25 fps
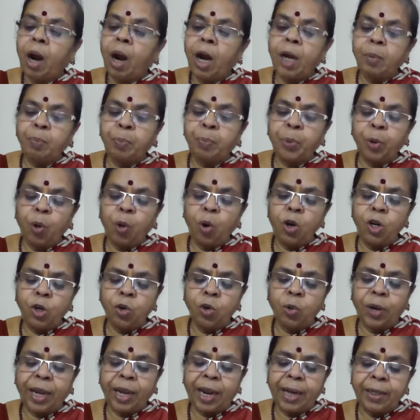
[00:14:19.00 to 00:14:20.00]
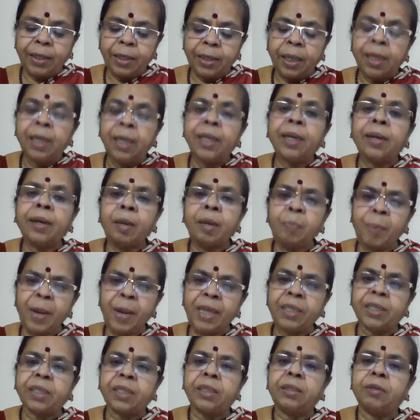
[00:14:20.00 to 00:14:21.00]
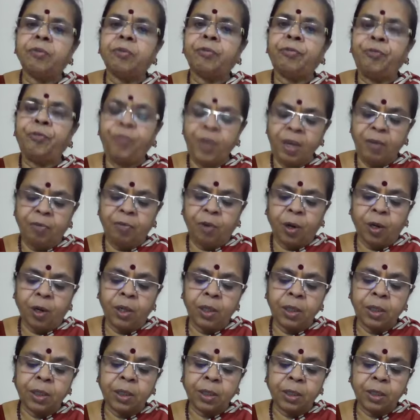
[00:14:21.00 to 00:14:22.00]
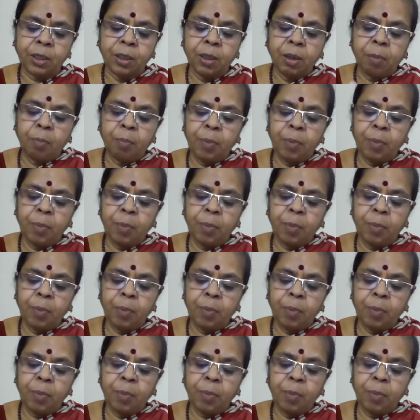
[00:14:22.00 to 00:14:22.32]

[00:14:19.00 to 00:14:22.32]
are prone to get repeated fevers